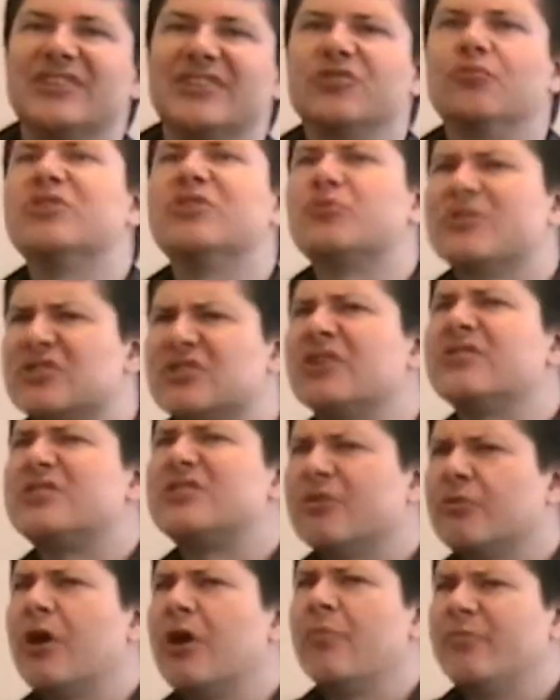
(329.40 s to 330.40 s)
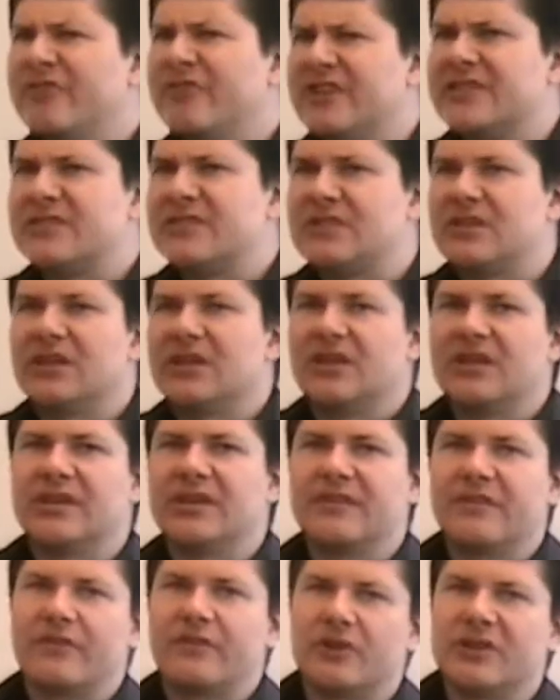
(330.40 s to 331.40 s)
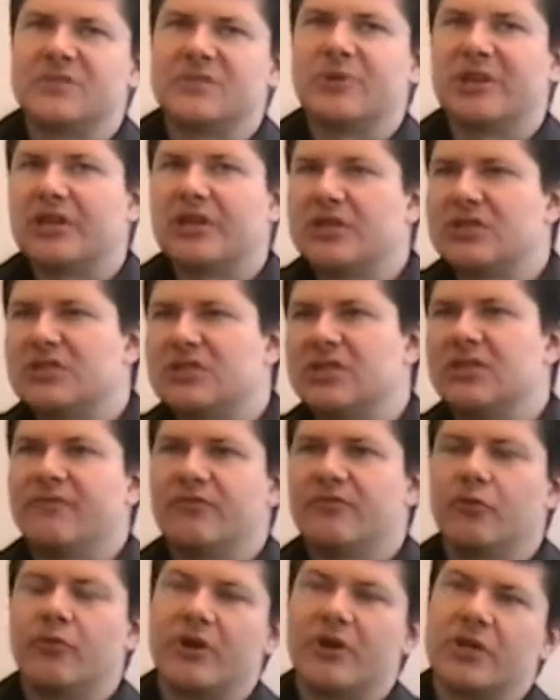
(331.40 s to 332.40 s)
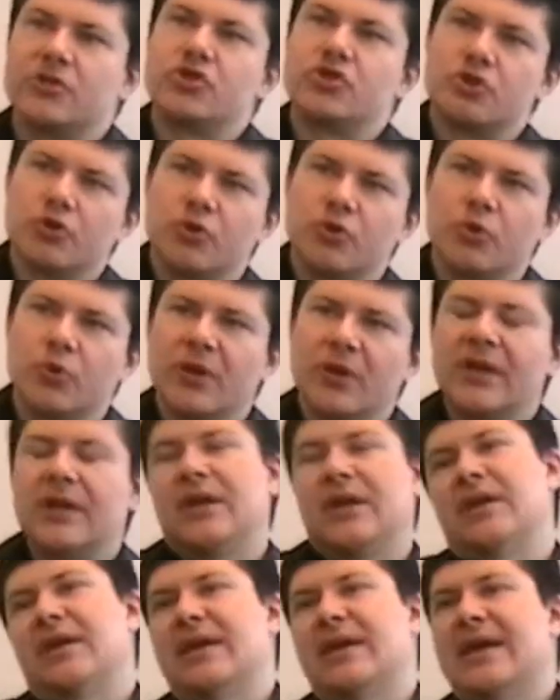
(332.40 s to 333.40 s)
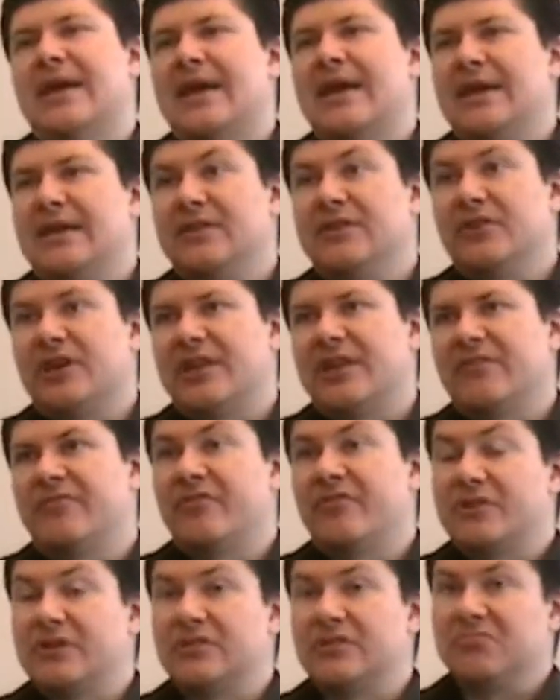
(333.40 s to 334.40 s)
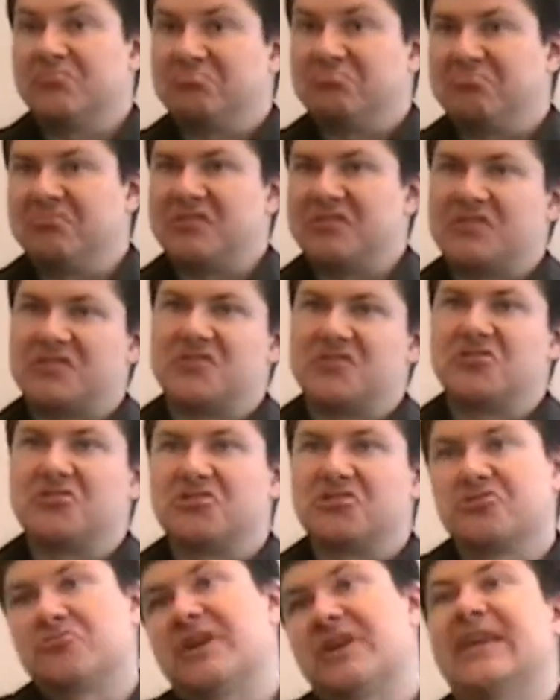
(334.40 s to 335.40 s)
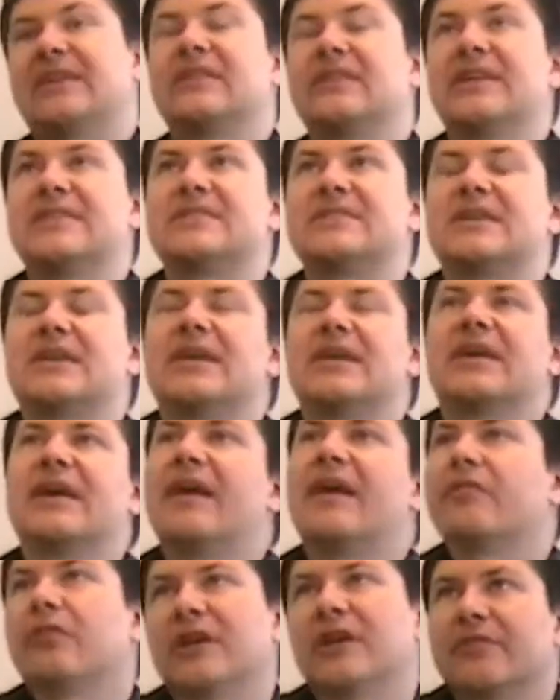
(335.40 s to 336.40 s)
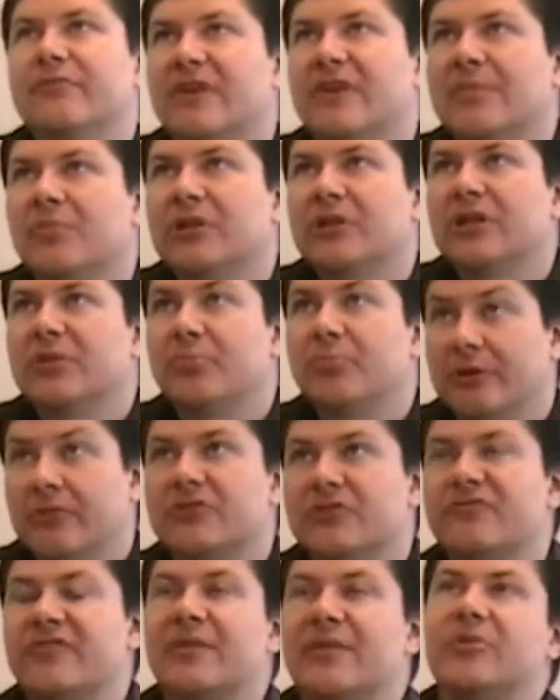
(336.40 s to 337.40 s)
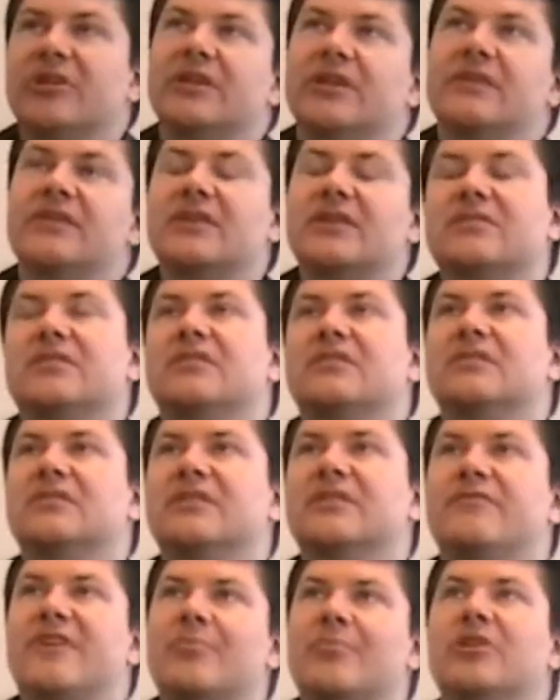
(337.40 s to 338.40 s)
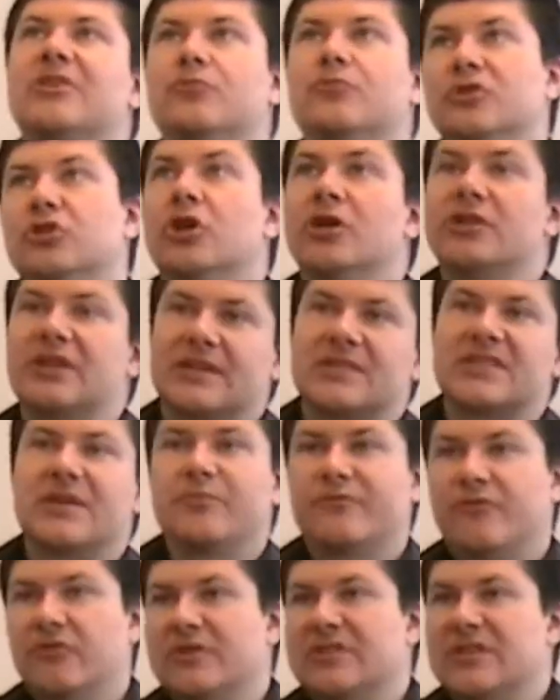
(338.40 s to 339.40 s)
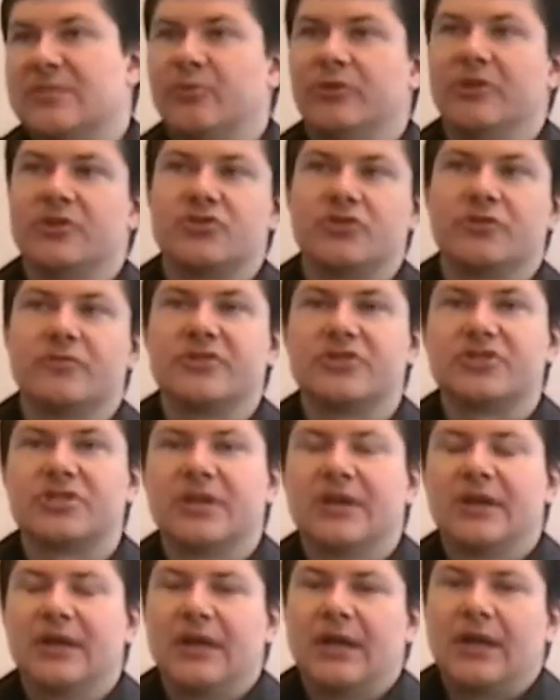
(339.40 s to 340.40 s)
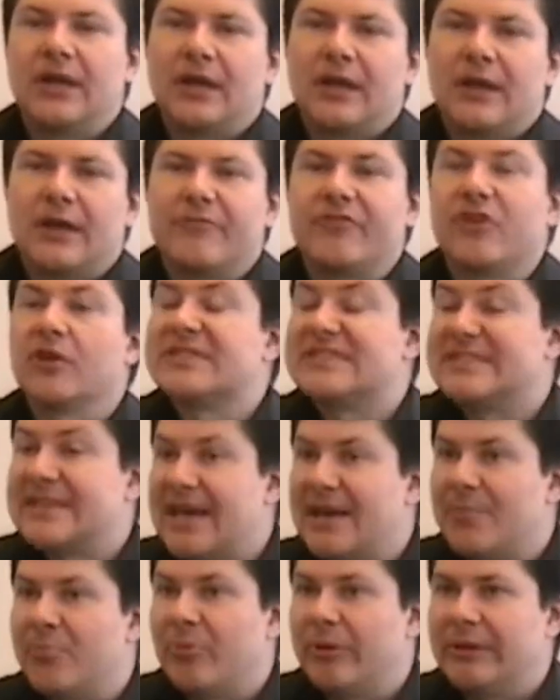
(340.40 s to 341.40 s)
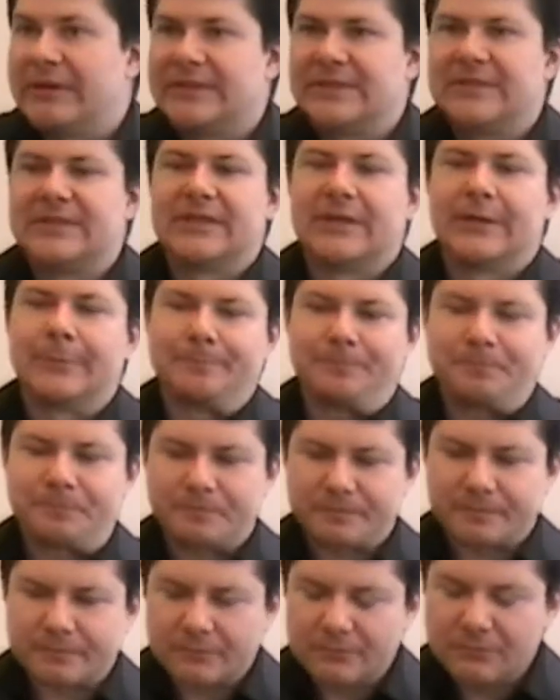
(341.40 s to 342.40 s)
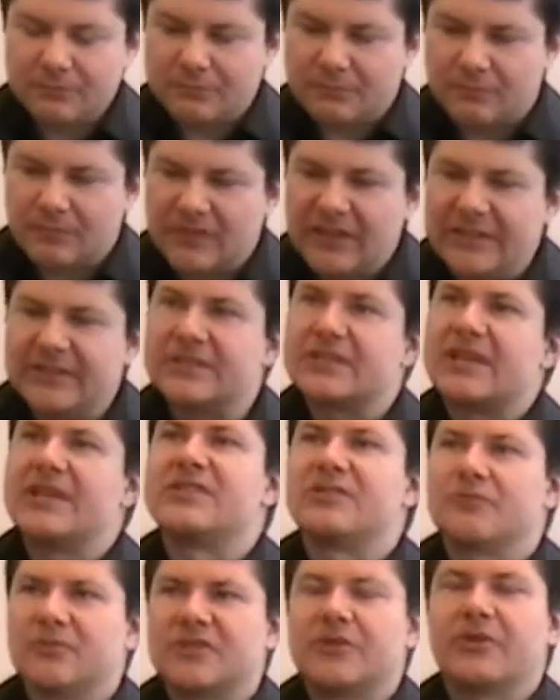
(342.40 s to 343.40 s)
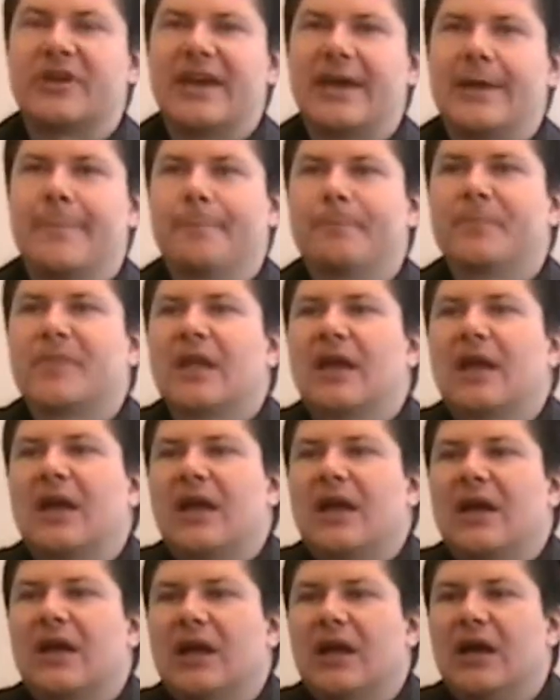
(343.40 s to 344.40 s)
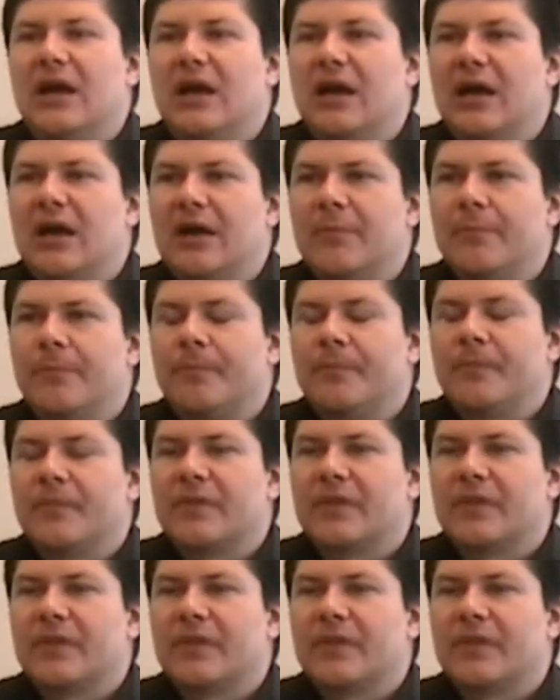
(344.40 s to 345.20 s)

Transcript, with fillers: which was not so obvious uh, in the 30s because if you were a Jew and you had a very strict, let's say, Catholic family, Polish family, then the family would not accept, for example, a Jewish fiancée, but um, in this case it was okay. Um,